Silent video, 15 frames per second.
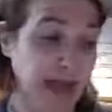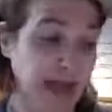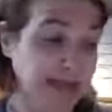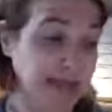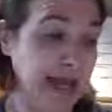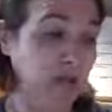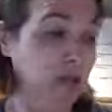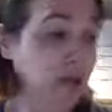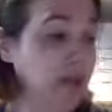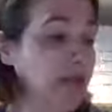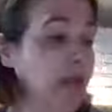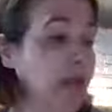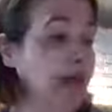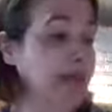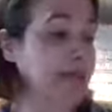pass
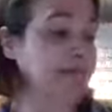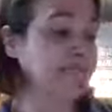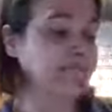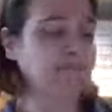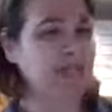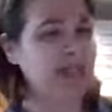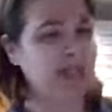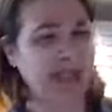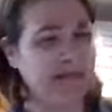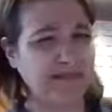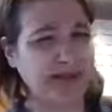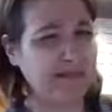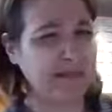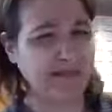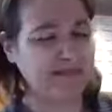out. Not
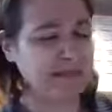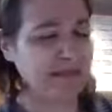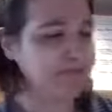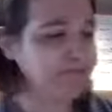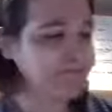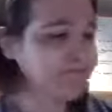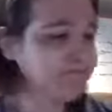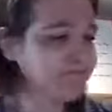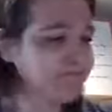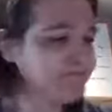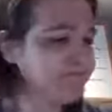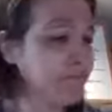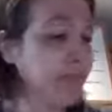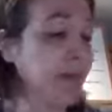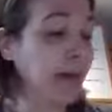a vodka fan,
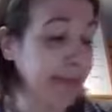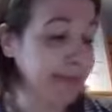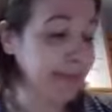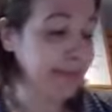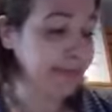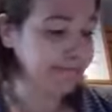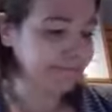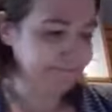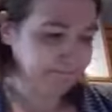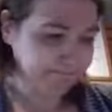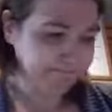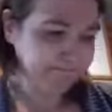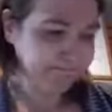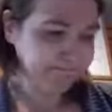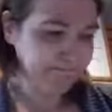but
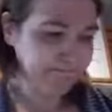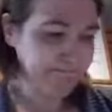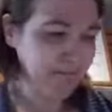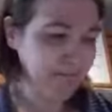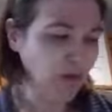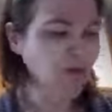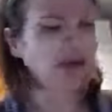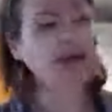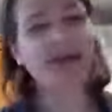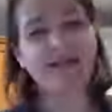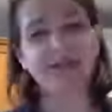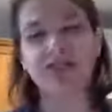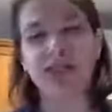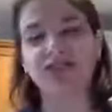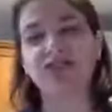well,
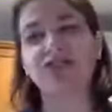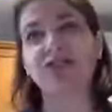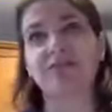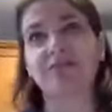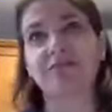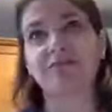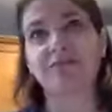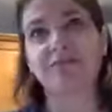actually I should